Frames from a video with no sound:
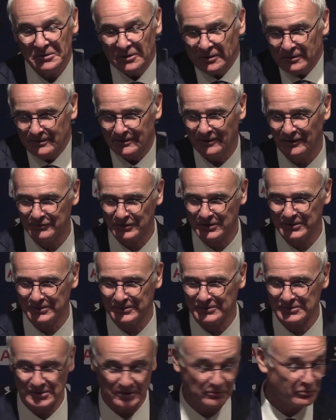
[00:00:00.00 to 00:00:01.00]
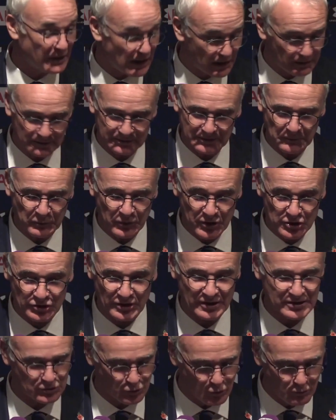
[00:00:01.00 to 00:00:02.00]
No, of course. The
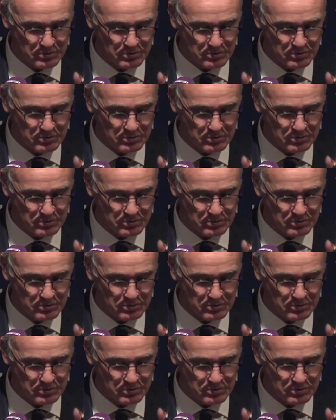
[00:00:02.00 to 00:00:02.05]
pressure is